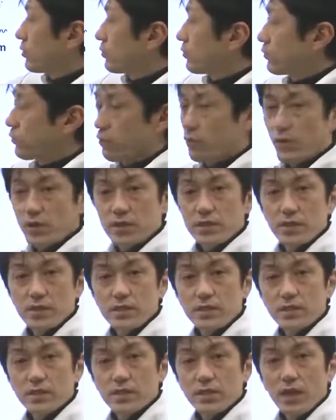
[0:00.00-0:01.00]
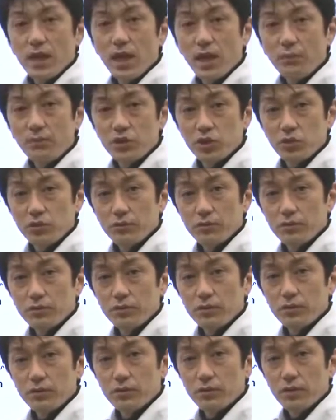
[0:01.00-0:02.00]
fluorescence emission,
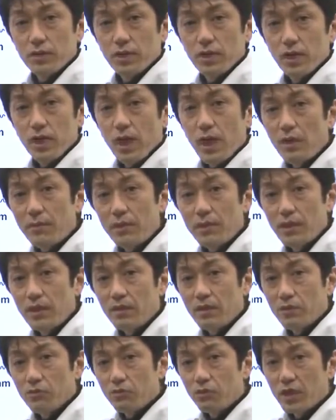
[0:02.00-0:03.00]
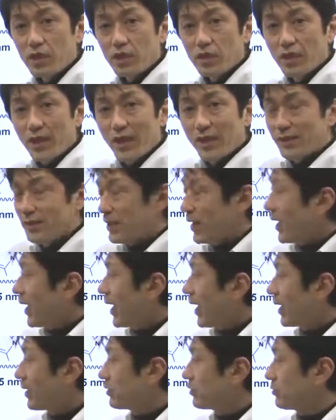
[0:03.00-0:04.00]
emitting a green light
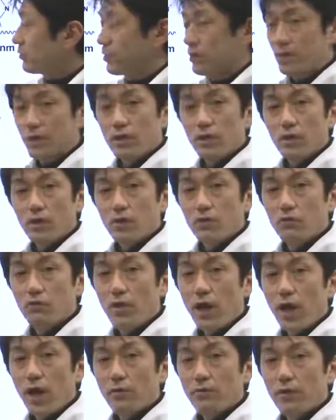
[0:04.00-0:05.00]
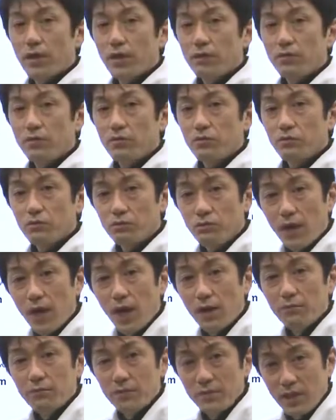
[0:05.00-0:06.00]
at
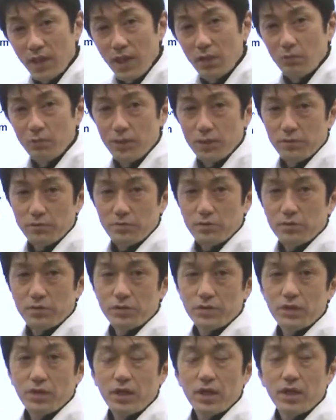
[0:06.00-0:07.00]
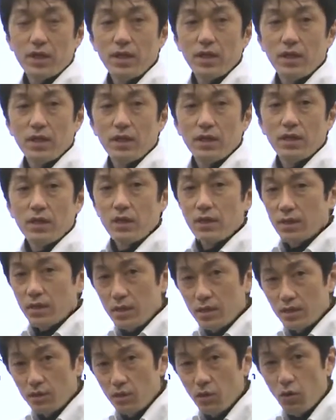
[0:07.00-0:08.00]
505 nanometers.
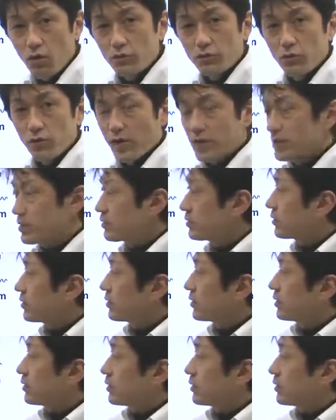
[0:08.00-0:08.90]
In contrast,